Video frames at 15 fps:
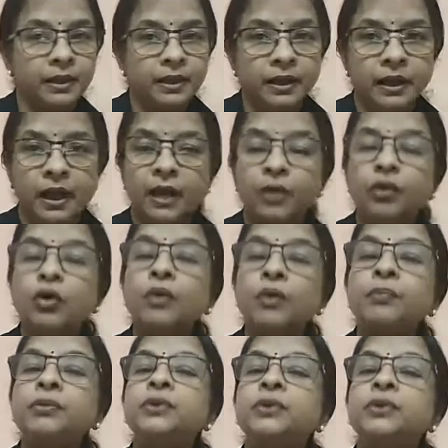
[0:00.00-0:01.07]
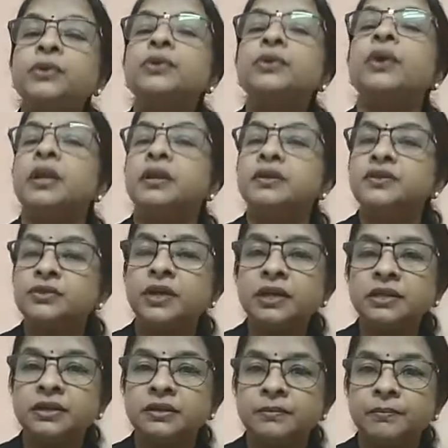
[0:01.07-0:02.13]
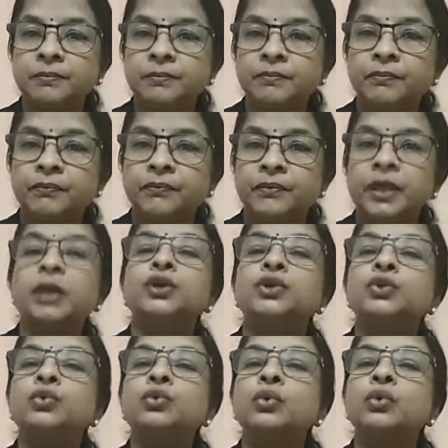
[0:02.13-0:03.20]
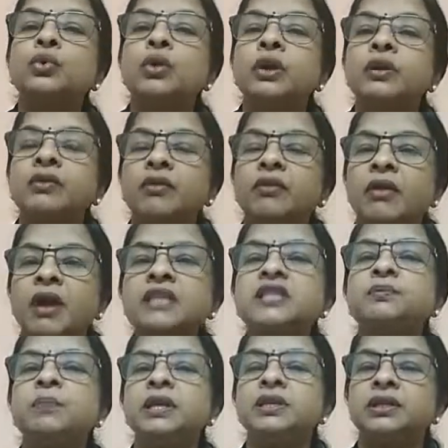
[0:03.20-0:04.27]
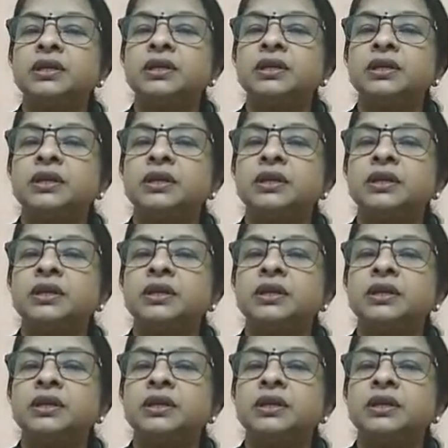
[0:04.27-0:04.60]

I hope you understood it. To contrast picture